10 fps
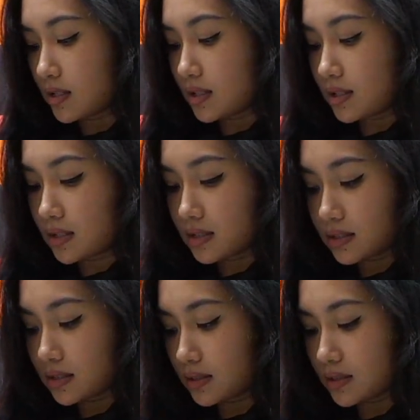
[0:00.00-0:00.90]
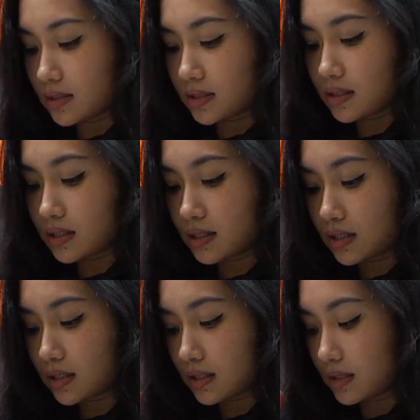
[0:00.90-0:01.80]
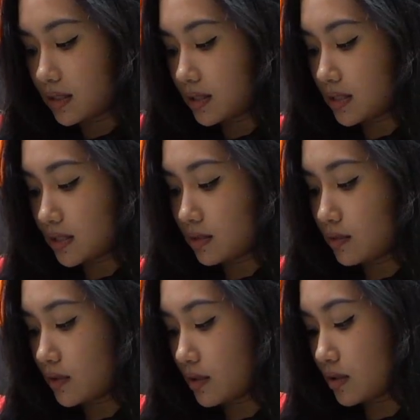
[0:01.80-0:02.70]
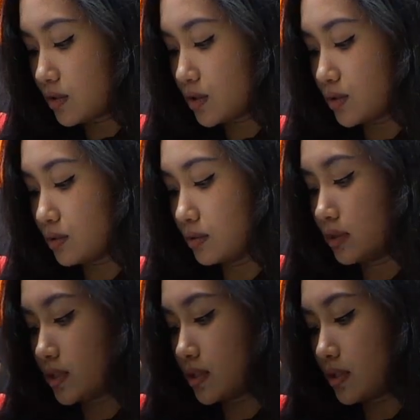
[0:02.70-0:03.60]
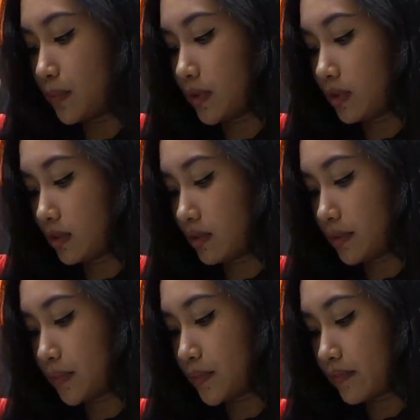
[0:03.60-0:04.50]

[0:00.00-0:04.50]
and leave it in there just to loosen up the